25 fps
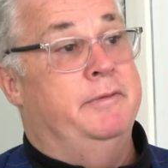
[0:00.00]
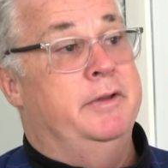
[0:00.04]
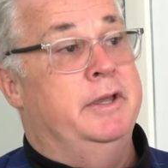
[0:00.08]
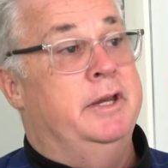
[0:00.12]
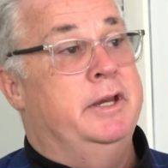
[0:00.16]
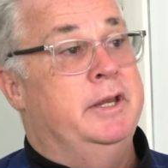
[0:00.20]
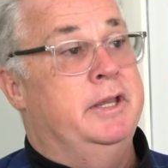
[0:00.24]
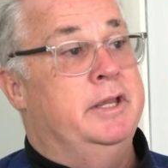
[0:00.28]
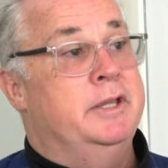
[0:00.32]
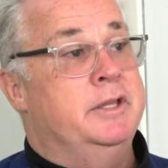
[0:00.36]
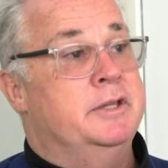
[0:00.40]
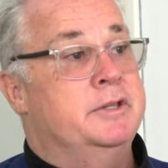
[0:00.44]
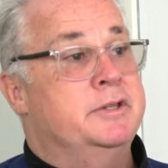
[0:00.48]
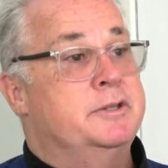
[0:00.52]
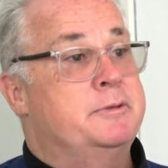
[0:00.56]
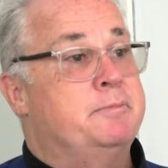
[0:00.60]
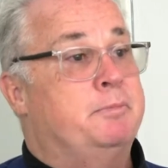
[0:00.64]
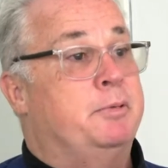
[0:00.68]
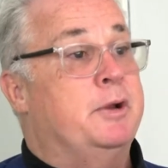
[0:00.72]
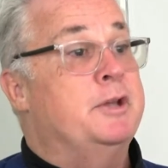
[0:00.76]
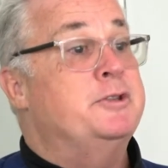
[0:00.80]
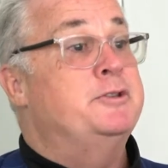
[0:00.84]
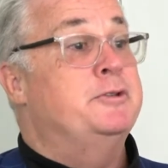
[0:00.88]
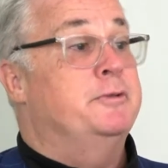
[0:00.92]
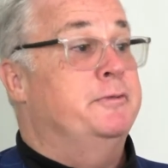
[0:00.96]
it is
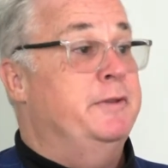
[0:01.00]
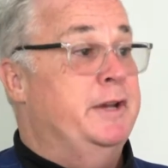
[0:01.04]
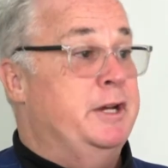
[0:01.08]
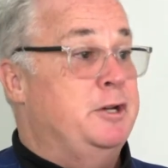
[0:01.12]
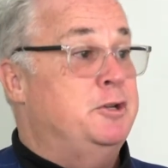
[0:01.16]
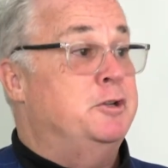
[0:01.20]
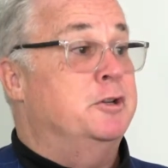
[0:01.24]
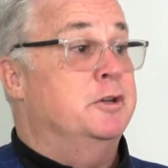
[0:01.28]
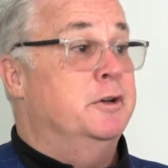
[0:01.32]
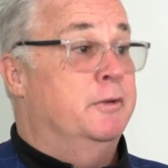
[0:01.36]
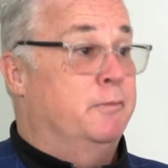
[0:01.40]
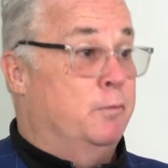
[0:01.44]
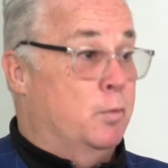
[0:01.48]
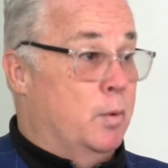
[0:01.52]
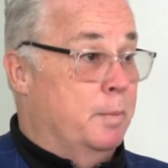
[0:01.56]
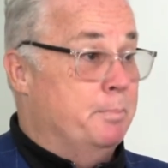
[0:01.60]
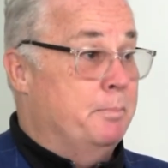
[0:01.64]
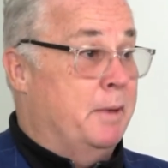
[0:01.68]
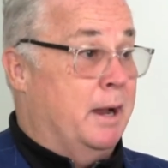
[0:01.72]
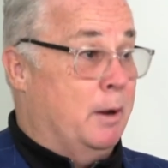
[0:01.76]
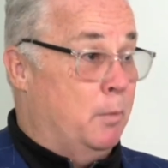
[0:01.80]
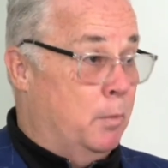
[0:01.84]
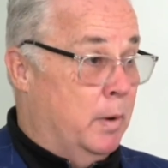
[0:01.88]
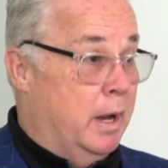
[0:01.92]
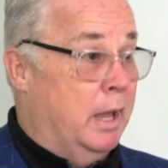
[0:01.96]
preservation
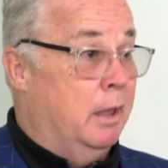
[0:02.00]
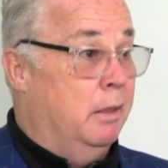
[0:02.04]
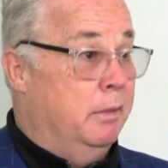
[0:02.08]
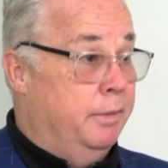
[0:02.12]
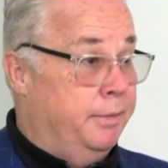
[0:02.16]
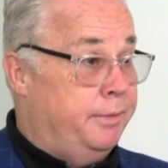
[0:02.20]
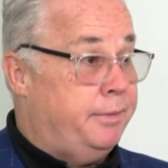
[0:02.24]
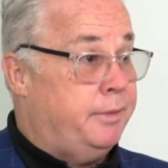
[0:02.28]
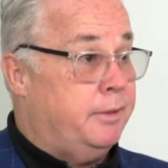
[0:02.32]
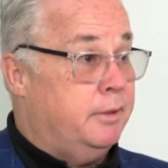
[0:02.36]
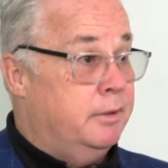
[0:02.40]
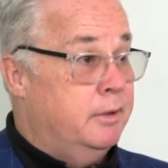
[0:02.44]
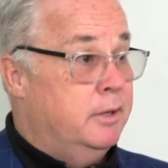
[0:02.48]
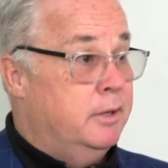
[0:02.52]
of my wealth,